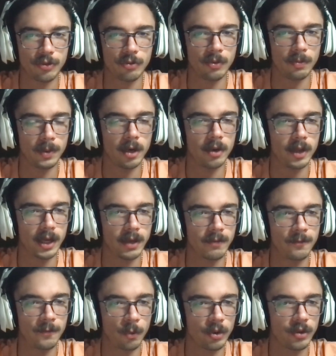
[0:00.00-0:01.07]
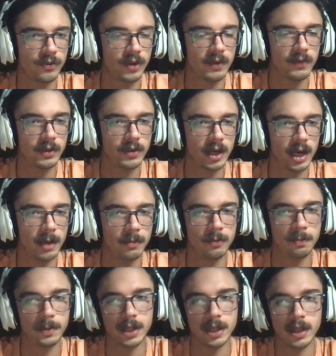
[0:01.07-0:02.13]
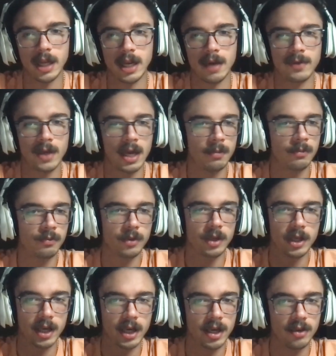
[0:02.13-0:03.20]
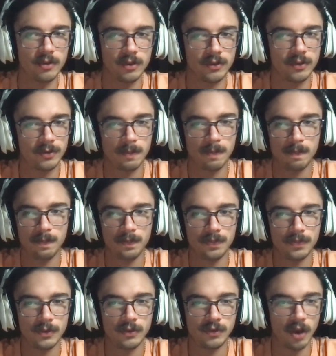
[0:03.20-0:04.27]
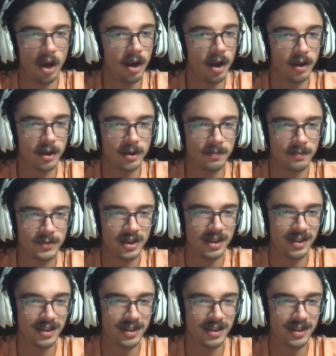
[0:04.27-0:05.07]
and threw the ball like 47 times, but then they'd have games where they kind of just suck.